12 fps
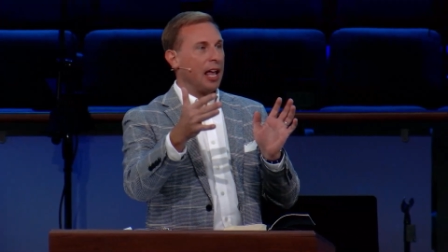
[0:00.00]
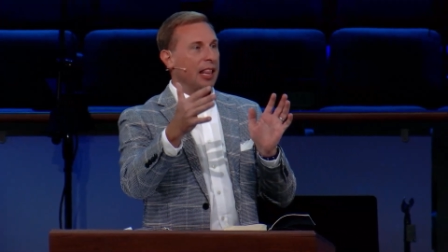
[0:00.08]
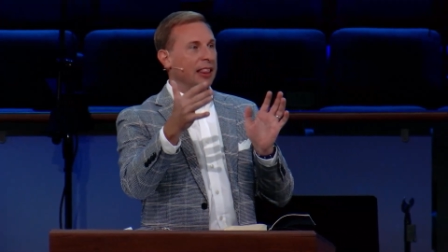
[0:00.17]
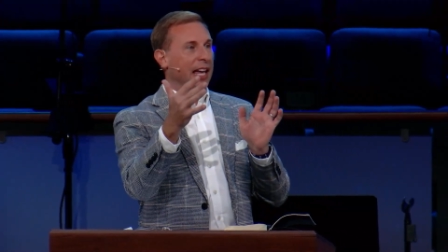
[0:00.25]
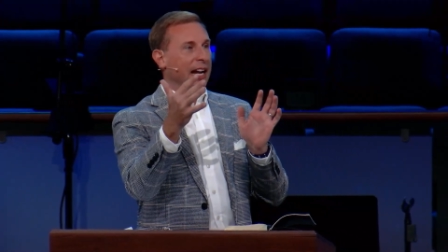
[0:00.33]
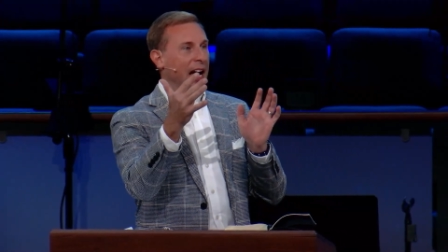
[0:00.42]

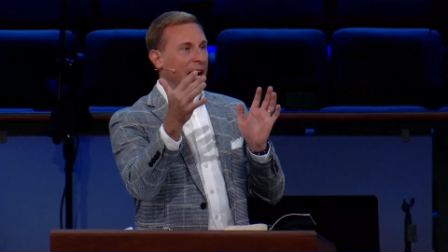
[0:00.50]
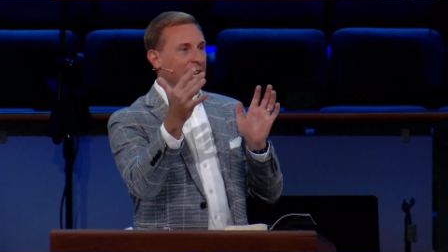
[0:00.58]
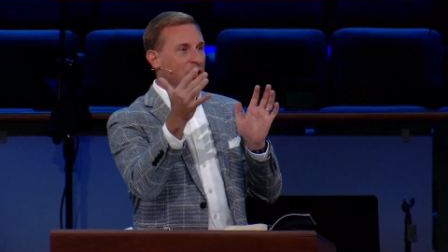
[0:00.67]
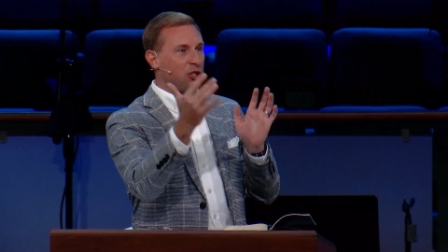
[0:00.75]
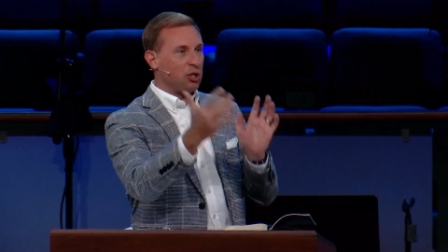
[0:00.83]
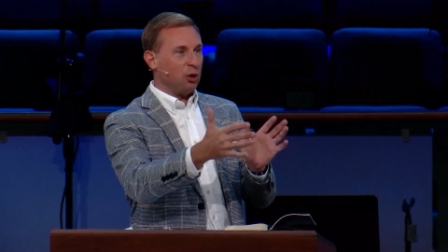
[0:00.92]
that I
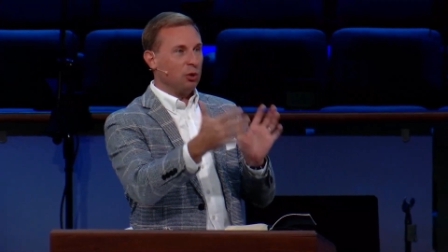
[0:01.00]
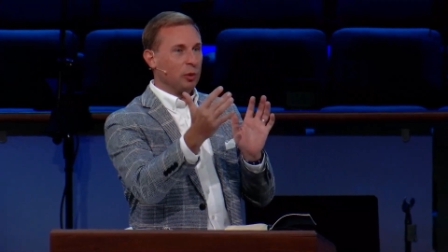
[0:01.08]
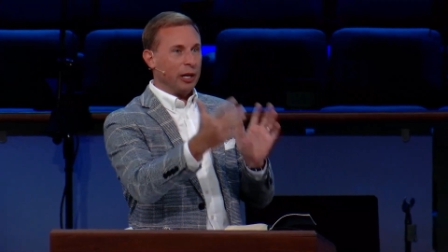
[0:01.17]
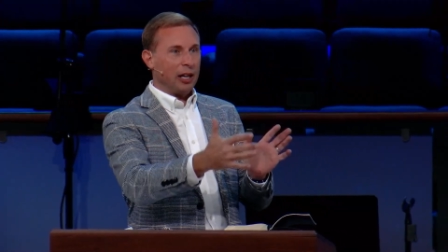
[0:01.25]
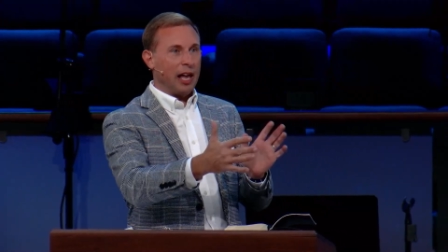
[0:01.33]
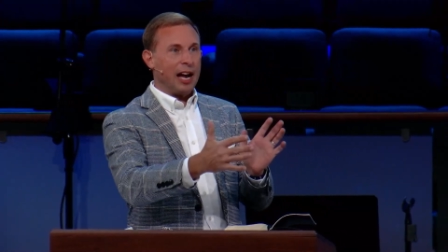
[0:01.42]
soon
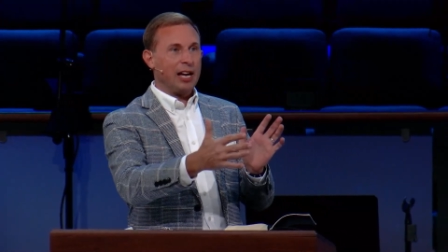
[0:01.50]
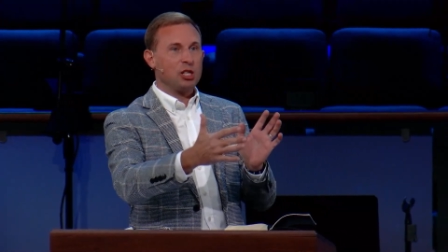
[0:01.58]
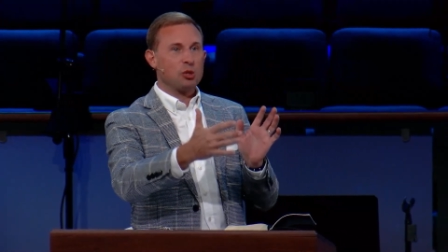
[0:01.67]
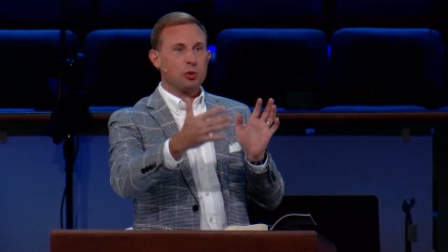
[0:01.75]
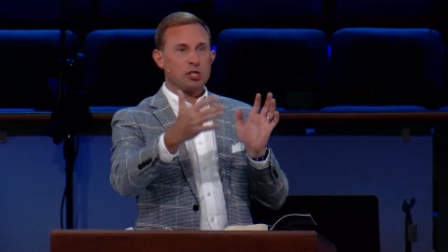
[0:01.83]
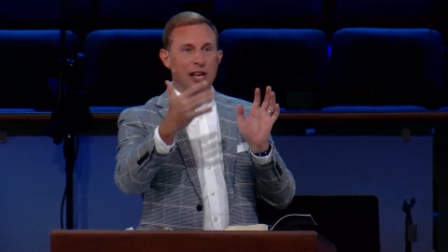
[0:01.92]

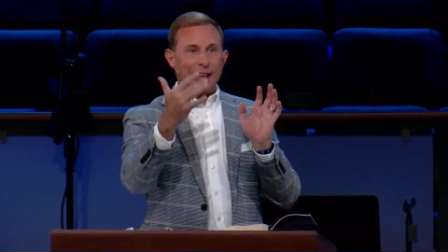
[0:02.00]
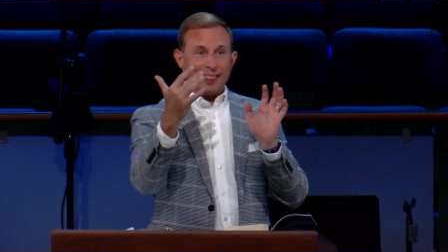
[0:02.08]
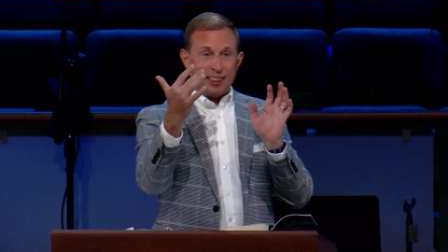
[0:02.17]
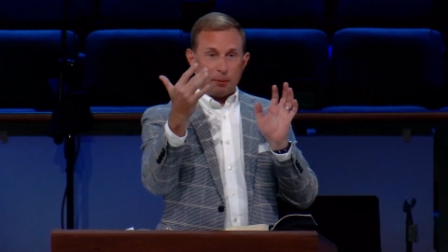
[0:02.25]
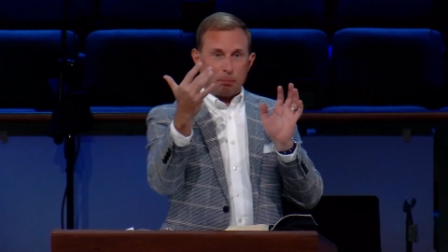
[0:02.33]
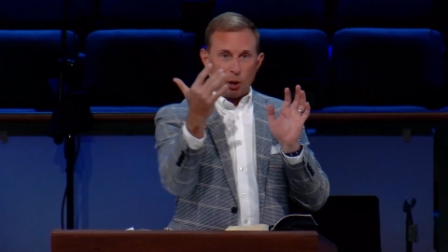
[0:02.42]
realized was
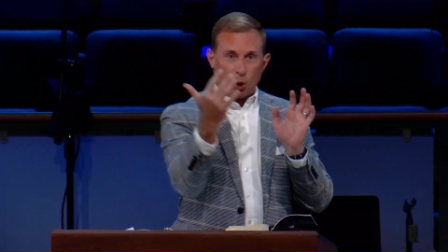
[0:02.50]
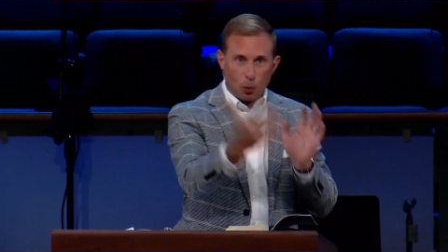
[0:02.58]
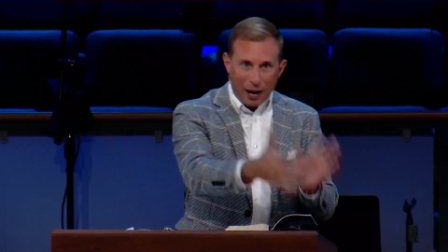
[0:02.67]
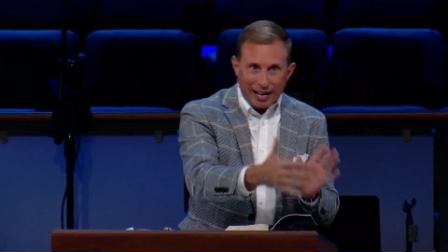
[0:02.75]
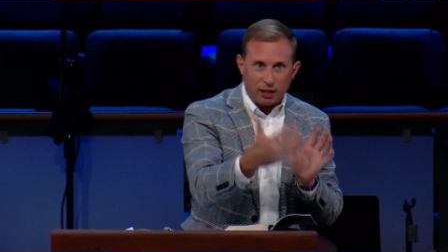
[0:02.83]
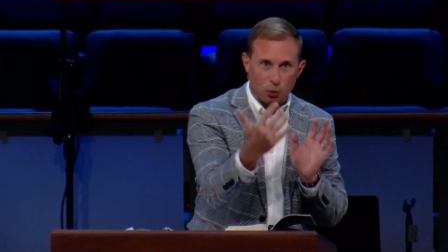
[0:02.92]
the
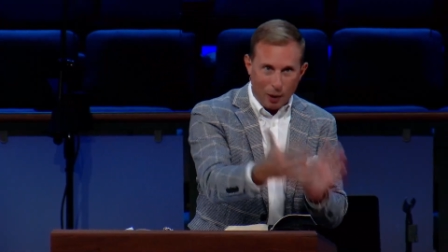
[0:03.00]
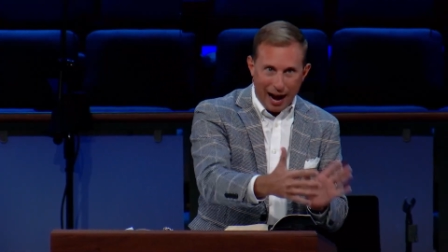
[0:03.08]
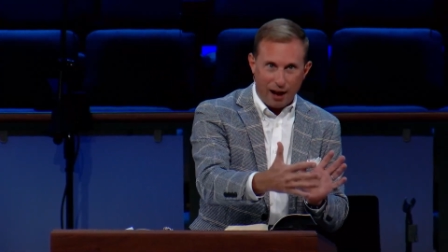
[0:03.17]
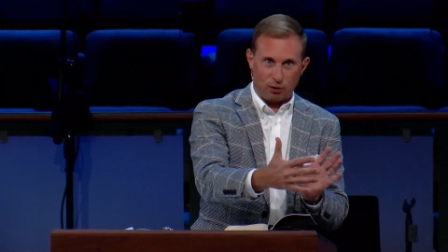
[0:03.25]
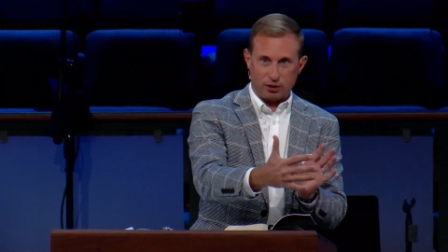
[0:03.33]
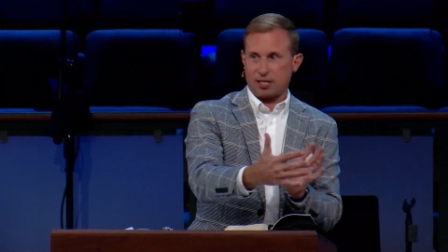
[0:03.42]
parade
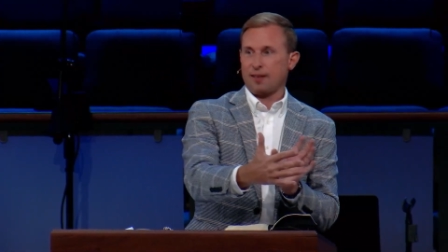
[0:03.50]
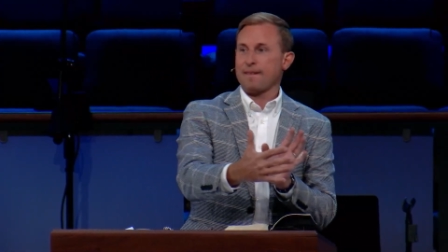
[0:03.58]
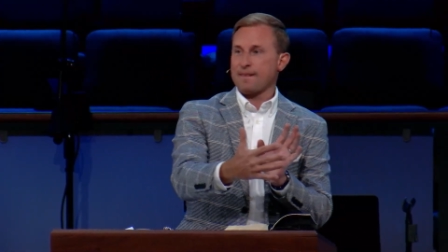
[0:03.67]
route.